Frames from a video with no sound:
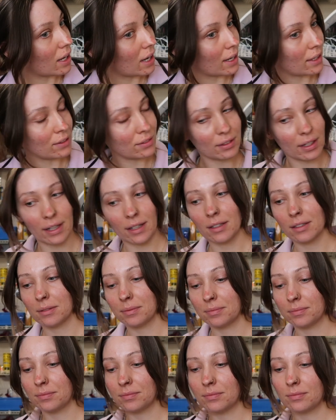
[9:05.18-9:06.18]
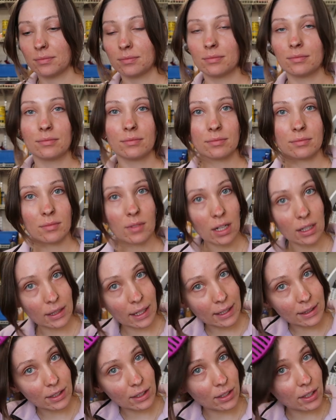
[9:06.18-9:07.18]
I don't like them.
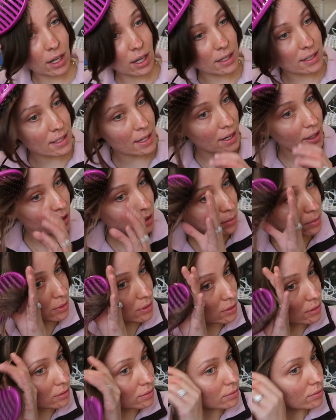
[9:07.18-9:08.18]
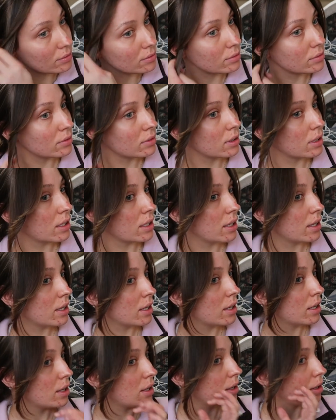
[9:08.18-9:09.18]
Like, they're not terrible,
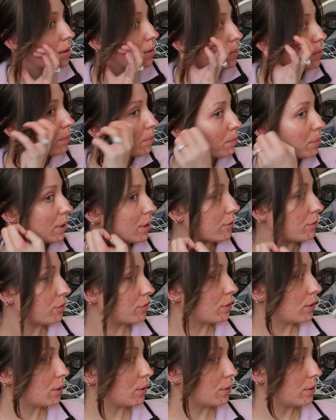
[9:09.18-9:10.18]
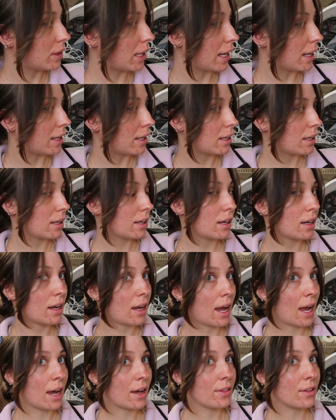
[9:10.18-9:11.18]
but for, like,
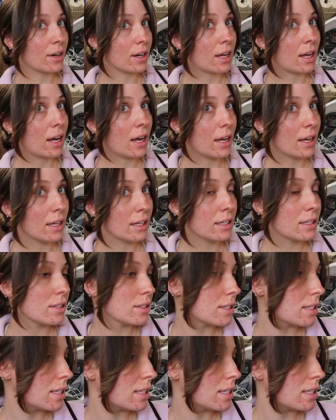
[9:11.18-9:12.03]
how they're cut, you